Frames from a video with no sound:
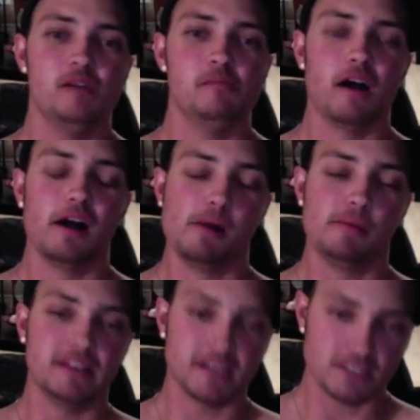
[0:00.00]

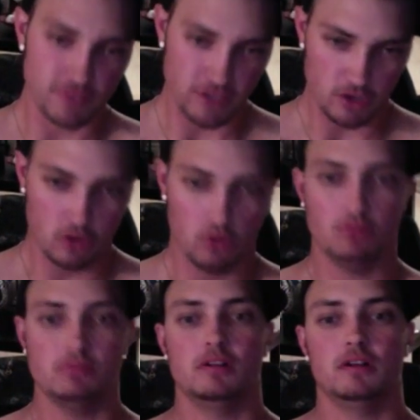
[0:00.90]
next video,
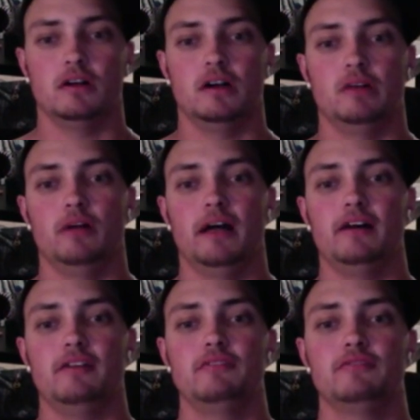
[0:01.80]
I will
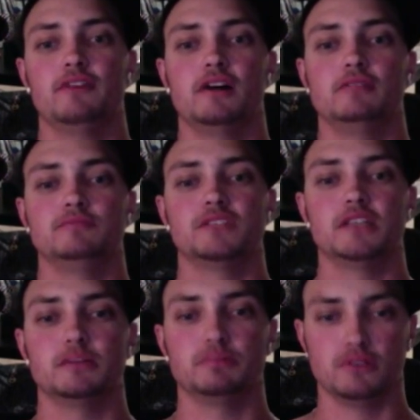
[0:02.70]
have the
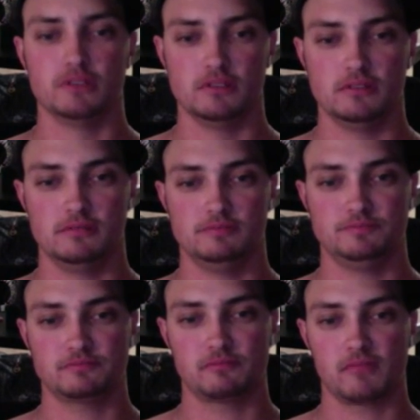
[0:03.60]
nipple
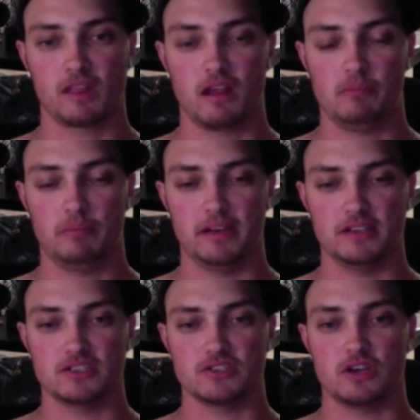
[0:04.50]

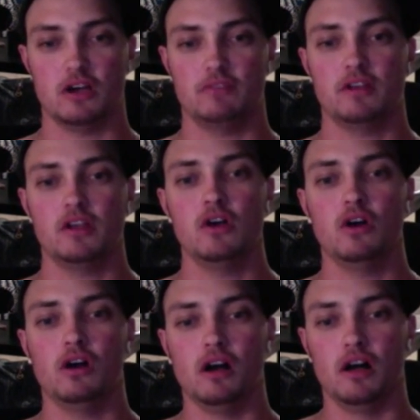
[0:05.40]
bandages off.
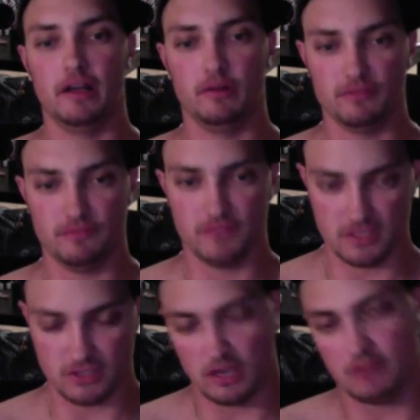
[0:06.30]
I'll have these
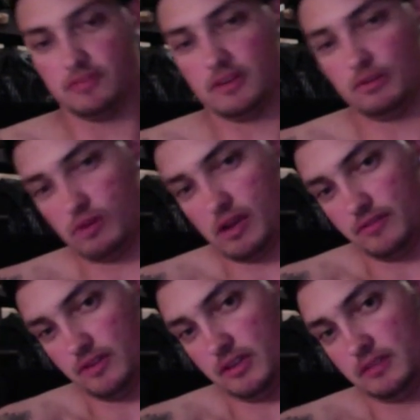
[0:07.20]
off, and I won't have
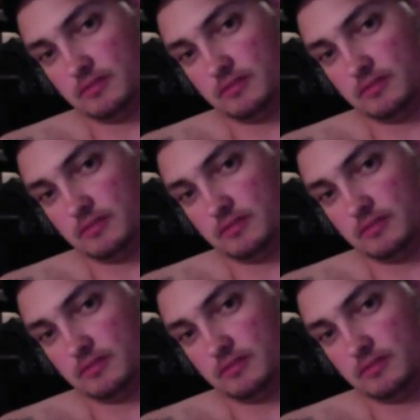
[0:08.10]
any